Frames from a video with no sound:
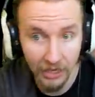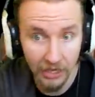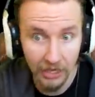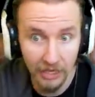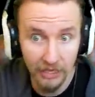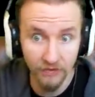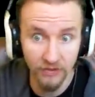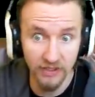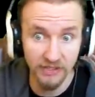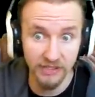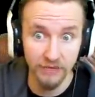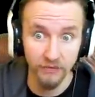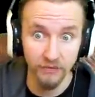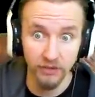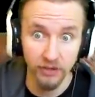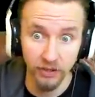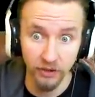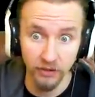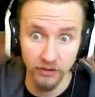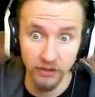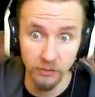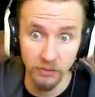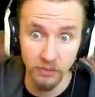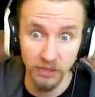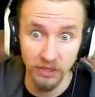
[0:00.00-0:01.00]
if it's even
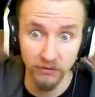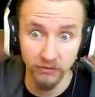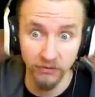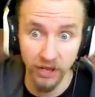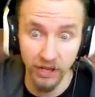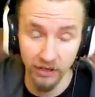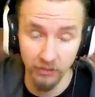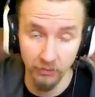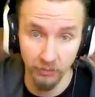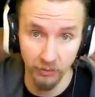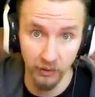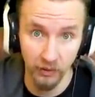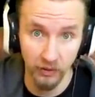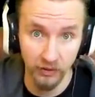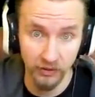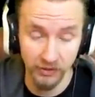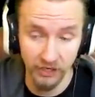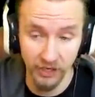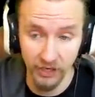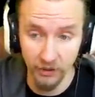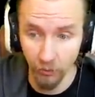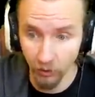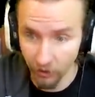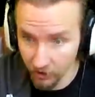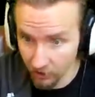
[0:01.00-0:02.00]
going to be available on
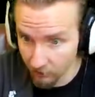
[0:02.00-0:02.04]
day one.